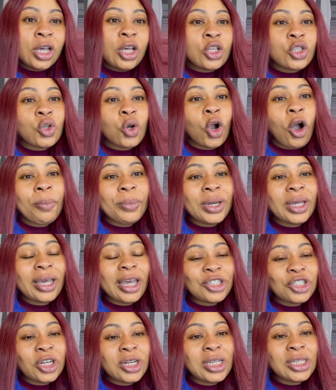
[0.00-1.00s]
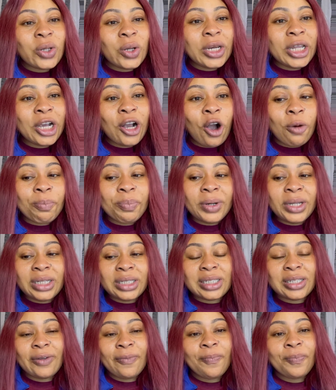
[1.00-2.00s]
So communication is only
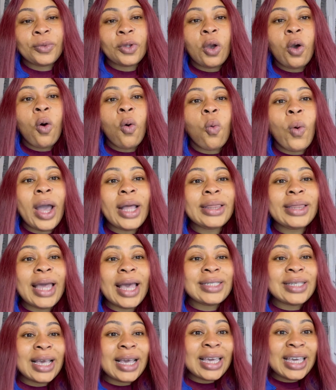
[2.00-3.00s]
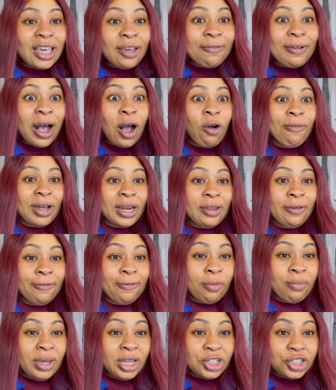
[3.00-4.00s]
complete when there's a giver of an
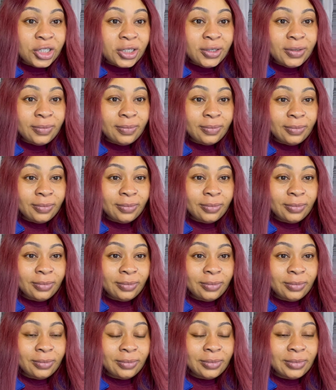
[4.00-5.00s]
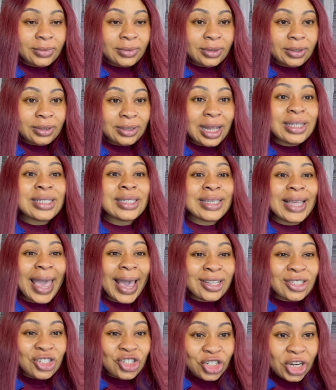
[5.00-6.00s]
information, that is
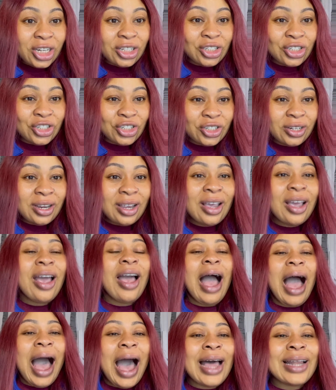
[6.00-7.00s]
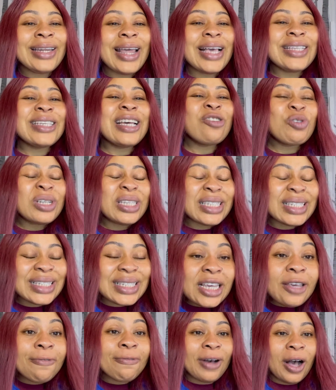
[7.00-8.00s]
exchange, and there's a
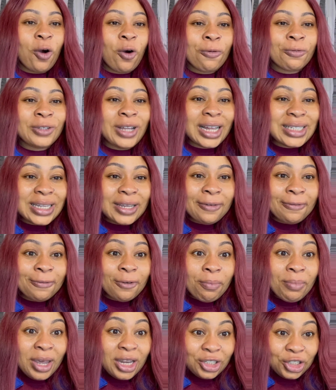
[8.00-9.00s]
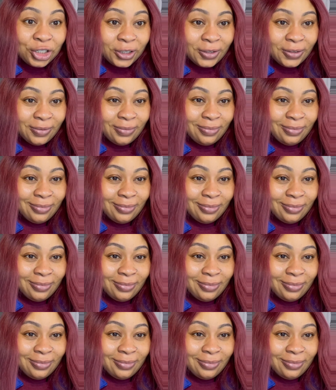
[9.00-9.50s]
receiver of that information.